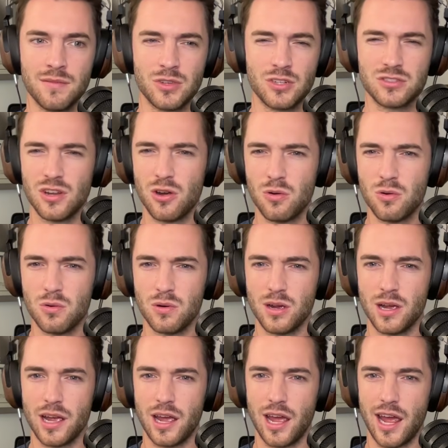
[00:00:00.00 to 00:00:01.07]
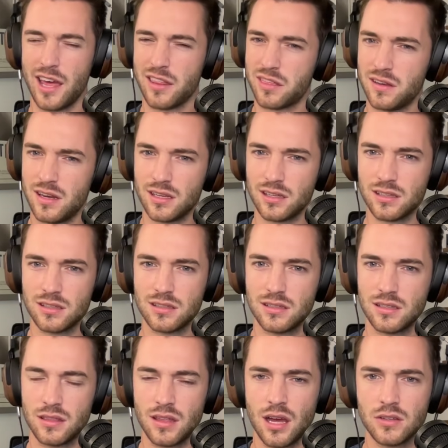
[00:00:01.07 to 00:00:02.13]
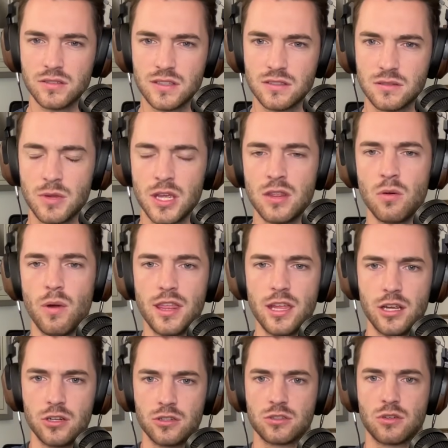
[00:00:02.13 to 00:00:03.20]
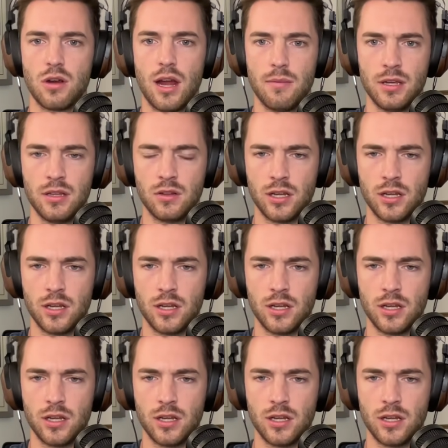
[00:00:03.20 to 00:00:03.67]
there's no ethnic Catholicism in the way that you're describing,